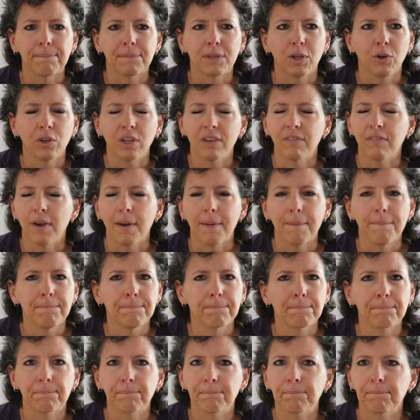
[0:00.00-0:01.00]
Don't give up.